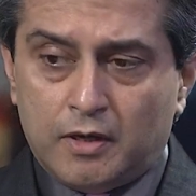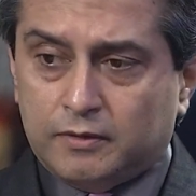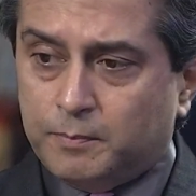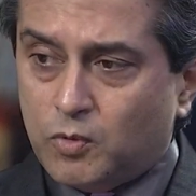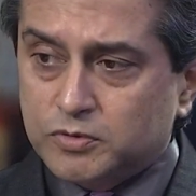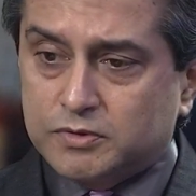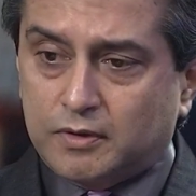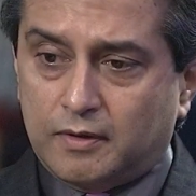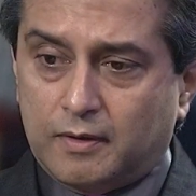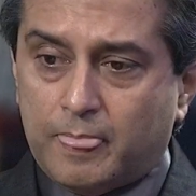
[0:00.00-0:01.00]
The most
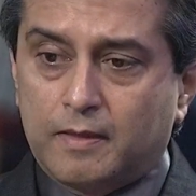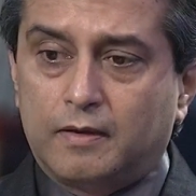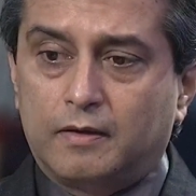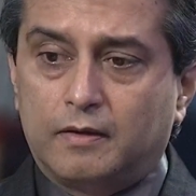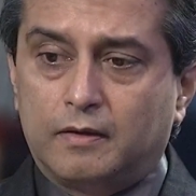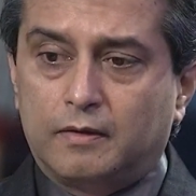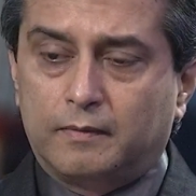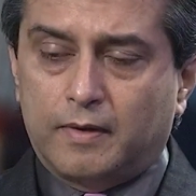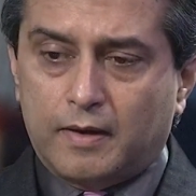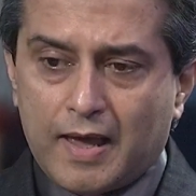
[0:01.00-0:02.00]

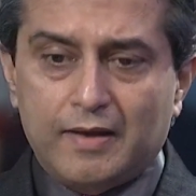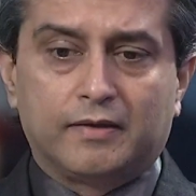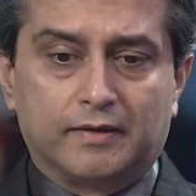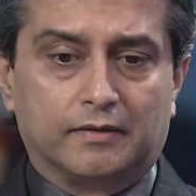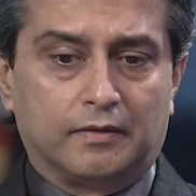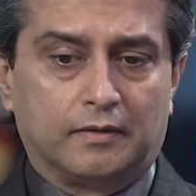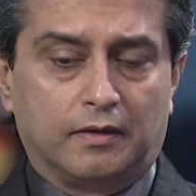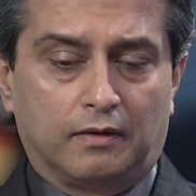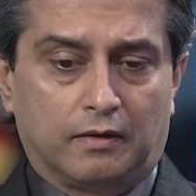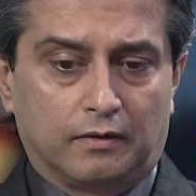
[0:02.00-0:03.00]
elegant
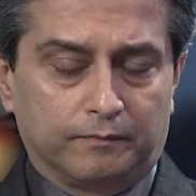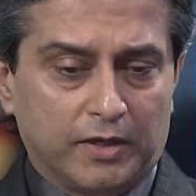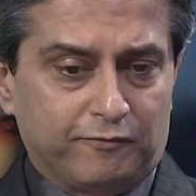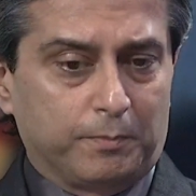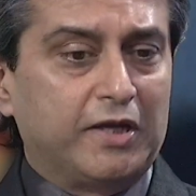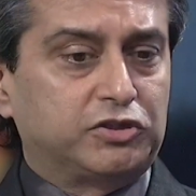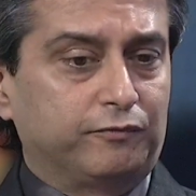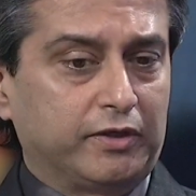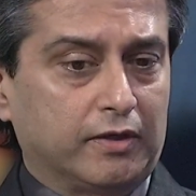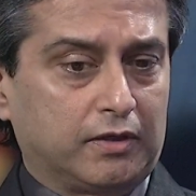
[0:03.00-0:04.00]
uh, information
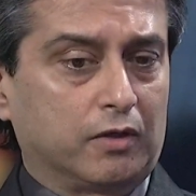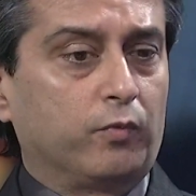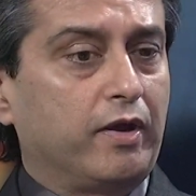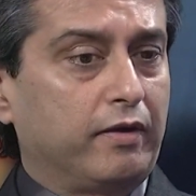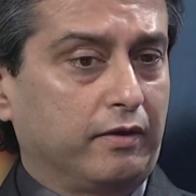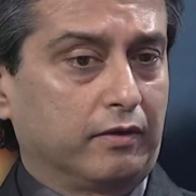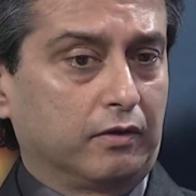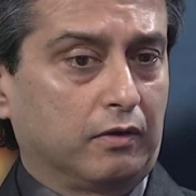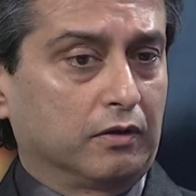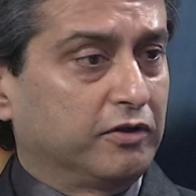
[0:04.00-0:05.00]
we can convey here
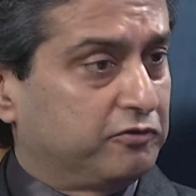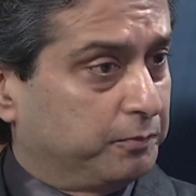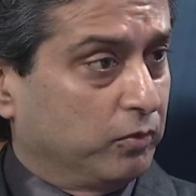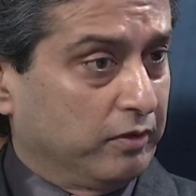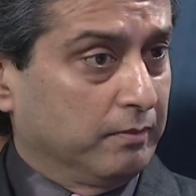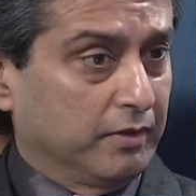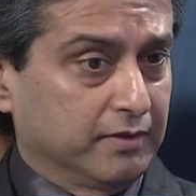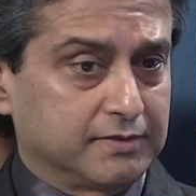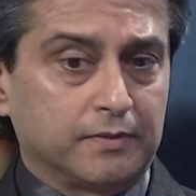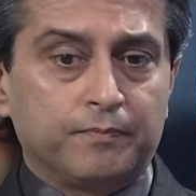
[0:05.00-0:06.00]
on this podium
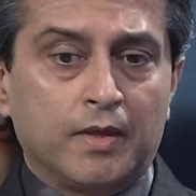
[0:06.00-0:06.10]
is